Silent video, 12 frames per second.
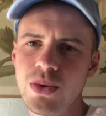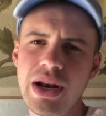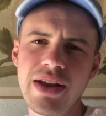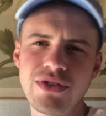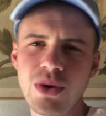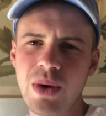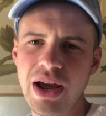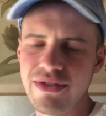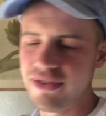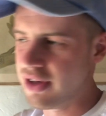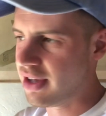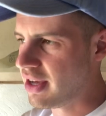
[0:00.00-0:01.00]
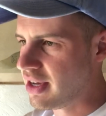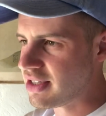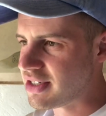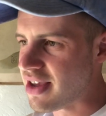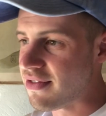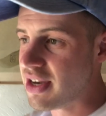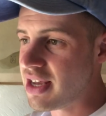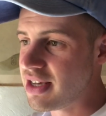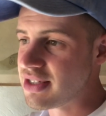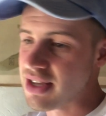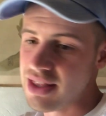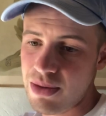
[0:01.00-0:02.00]
We lived away for 7
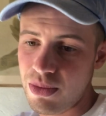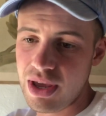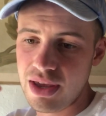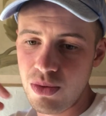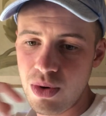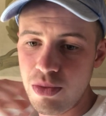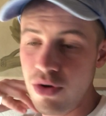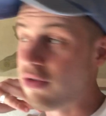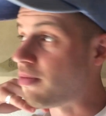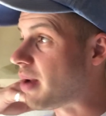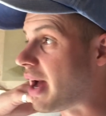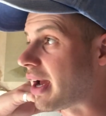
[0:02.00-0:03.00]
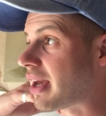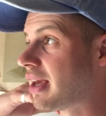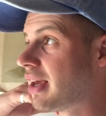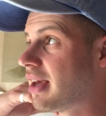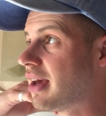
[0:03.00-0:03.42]
years, and then we moved back